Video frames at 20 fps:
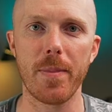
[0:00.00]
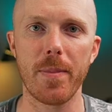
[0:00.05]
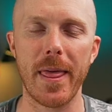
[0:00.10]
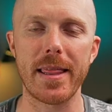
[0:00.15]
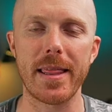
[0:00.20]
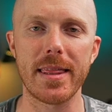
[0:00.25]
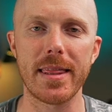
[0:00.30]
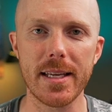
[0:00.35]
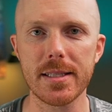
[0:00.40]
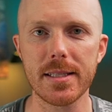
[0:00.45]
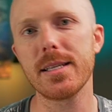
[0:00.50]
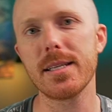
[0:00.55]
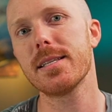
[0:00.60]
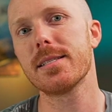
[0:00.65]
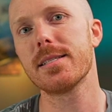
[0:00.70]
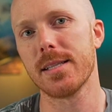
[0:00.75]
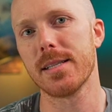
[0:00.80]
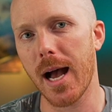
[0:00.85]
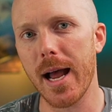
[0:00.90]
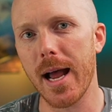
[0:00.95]
that this is
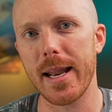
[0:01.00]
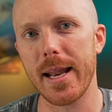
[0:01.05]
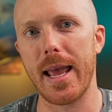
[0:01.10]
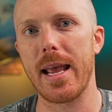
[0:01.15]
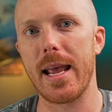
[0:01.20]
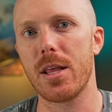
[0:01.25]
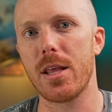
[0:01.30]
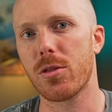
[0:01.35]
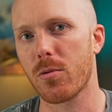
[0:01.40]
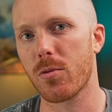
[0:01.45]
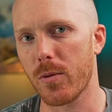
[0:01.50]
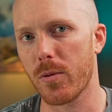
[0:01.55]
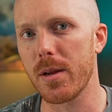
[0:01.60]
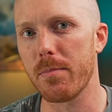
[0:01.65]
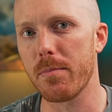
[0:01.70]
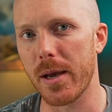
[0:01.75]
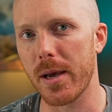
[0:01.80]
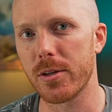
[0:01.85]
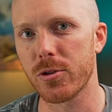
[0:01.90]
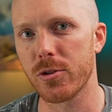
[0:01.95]
not a
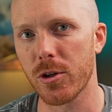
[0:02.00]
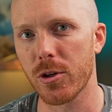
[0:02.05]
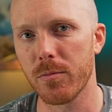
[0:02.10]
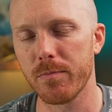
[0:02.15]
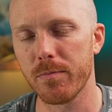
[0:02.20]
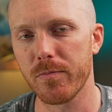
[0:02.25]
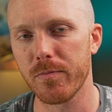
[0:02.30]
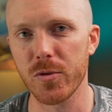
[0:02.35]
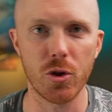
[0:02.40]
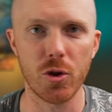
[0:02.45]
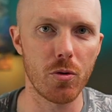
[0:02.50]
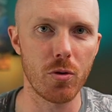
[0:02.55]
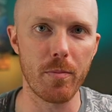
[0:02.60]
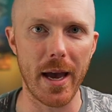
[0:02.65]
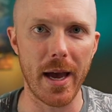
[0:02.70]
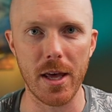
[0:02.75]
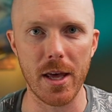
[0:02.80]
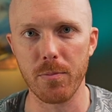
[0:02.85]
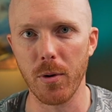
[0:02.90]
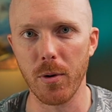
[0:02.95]
3-bedroom,
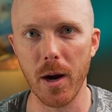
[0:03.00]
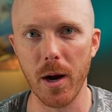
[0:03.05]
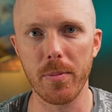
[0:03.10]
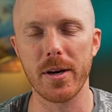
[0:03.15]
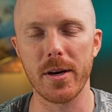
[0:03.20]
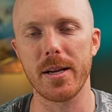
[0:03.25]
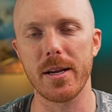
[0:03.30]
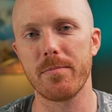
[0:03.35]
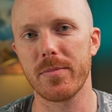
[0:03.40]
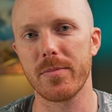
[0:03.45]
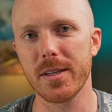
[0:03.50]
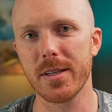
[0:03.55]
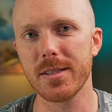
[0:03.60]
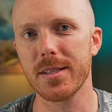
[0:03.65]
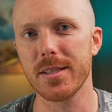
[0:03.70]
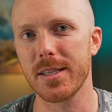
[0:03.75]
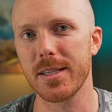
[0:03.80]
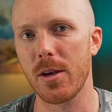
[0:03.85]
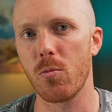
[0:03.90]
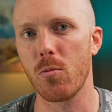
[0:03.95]
2-bath property. This
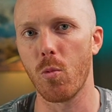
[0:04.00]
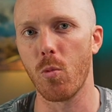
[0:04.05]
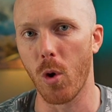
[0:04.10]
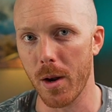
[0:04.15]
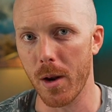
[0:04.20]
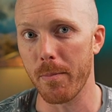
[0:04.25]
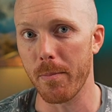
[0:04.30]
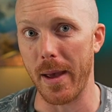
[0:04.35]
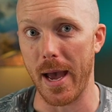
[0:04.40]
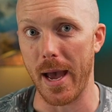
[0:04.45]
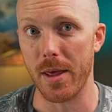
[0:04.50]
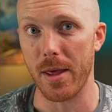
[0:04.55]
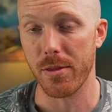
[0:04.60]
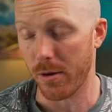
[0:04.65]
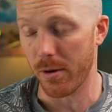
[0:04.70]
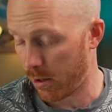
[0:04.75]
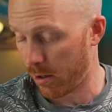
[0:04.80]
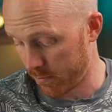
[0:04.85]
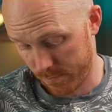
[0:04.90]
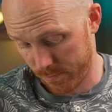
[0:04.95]
is a 1-bath,
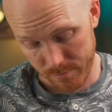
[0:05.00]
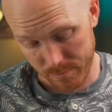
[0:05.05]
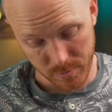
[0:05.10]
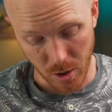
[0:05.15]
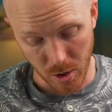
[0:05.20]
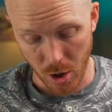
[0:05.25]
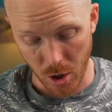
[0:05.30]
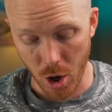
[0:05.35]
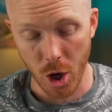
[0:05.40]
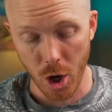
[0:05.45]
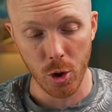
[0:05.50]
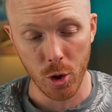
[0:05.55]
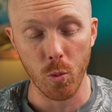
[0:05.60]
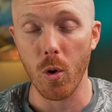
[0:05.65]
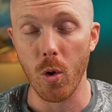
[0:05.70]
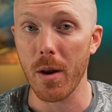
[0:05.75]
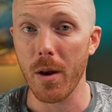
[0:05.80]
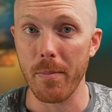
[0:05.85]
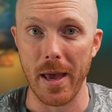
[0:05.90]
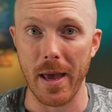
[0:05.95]
hard
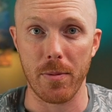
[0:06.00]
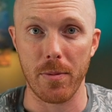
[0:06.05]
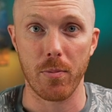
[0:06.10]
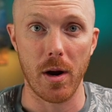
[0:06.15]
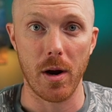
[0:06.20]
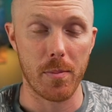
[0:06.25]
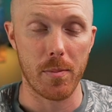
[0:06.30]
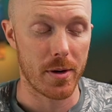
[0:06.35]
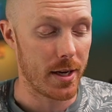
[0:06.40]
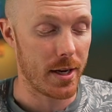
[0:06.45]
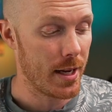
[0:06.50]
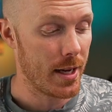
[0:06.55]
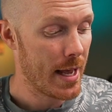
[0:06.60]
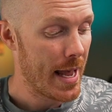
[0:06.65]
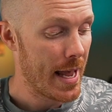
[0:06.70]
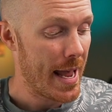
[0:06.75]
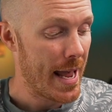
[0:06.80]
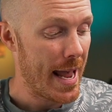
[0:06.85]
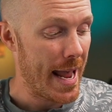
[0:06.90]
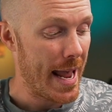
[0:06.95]
1-bath property,
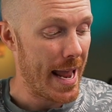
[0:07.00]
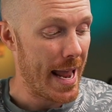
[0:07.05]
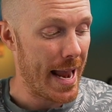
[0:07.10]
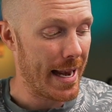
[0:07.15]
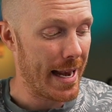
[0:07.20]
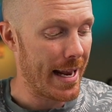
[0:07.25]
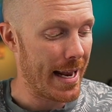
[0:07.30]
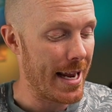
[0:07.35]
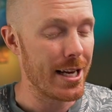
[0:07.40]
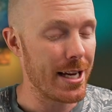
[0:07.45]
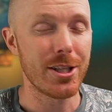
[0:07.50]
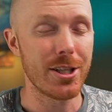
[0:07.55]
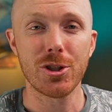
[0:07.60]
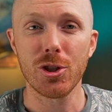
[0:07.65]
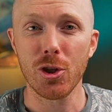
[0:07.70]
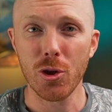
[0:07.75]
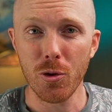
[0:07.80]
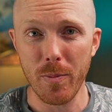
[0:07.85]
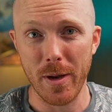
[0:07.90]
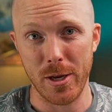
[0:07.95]
and a
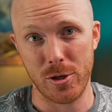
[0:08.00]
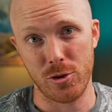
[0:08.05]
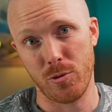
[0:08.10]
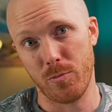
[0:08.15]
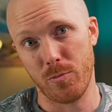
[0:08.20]
2-bedroom